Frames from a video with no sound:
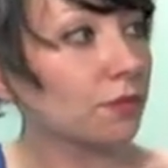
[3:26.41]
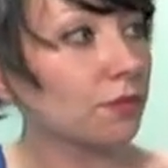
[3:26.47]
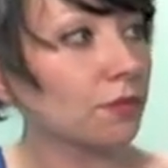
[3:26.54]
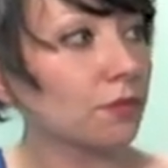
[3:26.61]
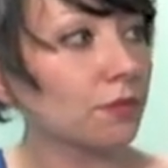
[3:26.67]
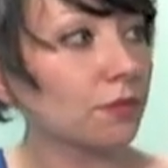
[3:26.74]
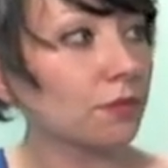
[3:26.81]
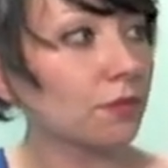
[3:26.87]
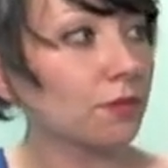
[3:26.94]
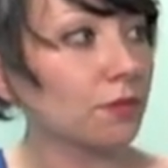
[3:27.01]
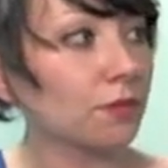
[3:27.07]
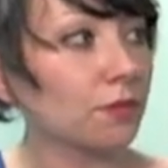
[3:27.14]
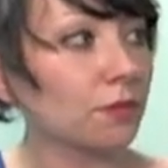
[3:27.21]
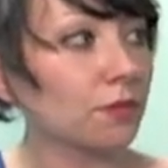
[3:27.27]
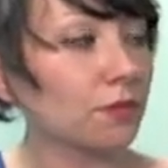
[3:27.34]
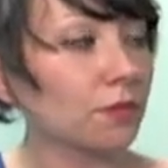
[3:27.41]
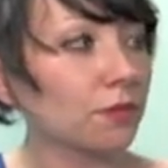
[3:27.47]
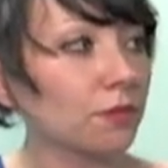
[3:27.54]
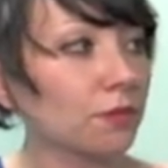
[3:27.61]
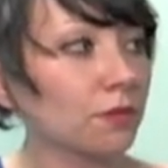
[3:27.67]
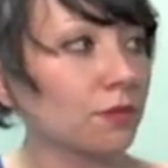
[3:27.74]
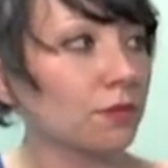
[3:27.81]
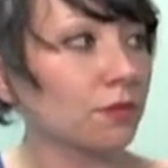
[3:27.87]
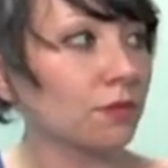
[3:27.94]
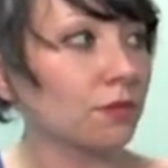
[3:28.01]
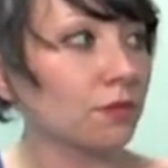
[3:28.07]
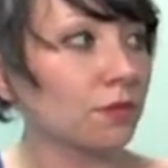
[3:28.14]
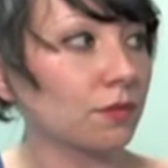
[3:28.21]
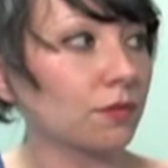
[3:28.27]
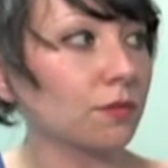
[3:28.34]

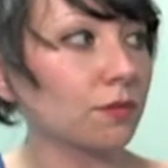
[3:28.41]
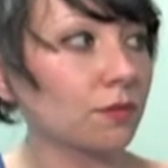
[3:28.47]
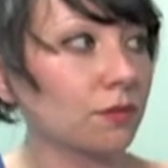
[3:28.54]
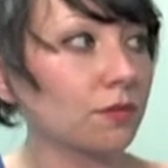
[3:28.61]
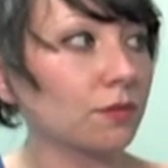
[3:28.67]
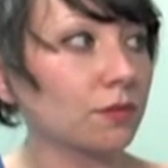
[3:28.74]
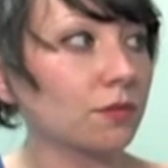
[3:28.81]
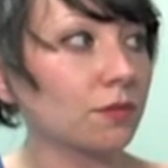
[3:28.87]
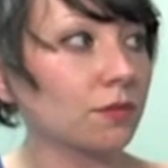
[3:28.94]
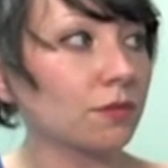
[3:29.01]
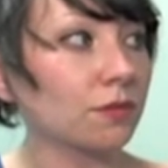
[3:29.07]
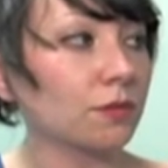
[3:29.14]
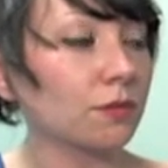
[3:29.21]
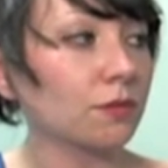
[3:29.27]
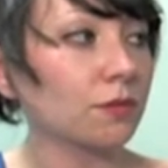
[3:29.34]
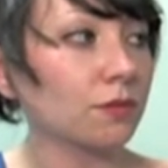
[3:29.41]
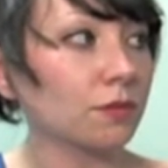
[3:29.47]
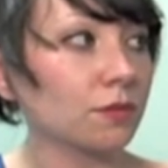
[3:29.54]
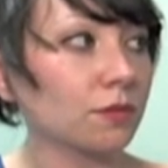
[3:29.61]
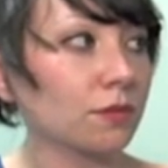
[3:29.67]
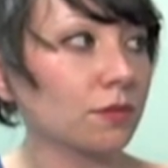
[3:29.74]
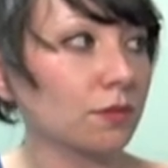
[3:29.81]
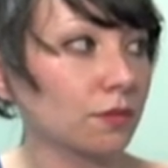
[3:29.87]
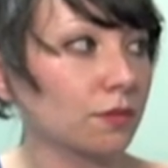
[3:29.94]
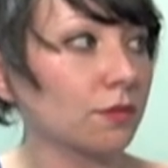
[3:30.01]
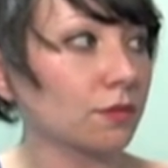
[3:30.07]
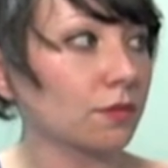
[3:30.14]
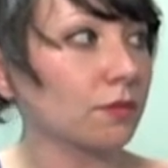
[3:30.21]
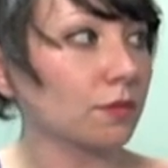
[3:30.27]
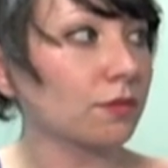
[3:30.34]

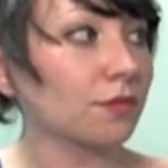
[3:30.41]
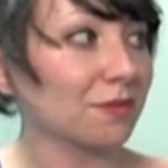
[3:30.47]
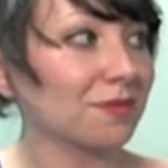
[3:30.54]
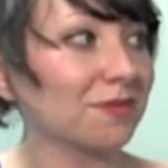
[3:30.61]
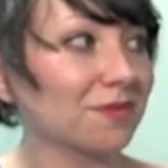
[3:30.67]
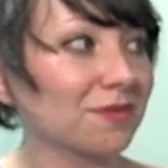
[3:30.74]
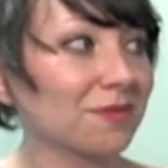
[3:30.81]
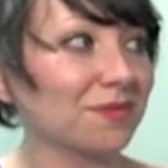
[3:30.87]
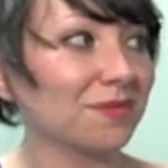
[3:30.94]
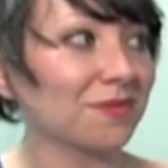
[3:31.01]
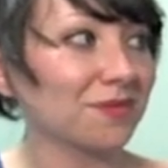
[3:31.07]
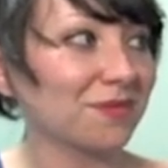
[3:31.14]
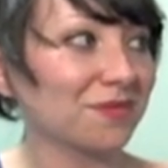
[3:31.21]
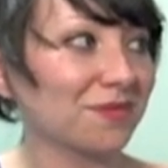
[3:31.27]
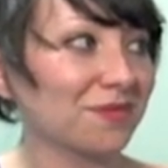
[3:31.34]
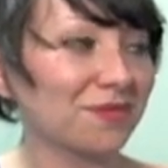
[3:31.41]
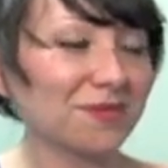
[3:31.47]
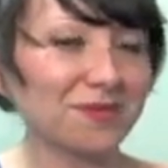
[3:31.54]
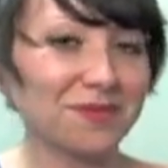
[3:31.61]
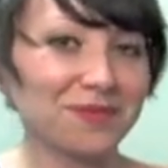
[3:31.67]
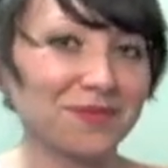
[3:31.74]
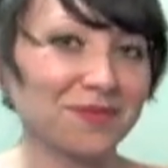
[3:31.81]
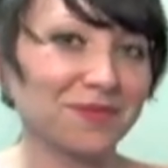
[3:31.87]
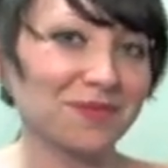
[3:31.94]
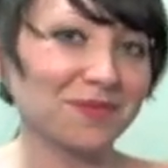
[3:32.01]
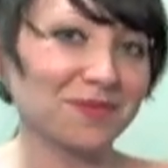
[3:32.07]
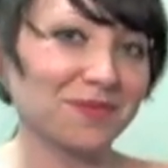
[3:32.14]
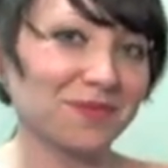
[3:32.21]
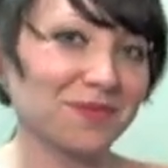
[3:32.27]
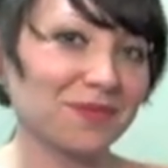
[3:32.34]

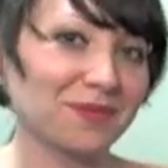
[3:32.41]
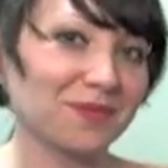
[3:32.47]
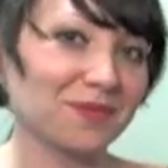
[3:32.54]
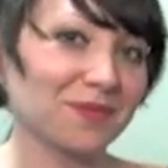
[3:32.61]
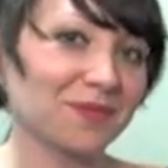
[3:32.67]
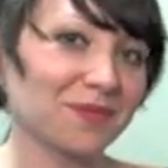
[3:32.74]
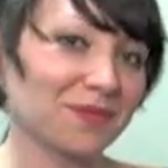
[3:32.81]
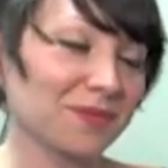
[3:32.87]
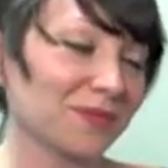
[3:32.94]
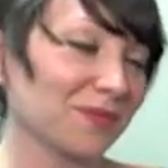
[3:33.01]
[no speech]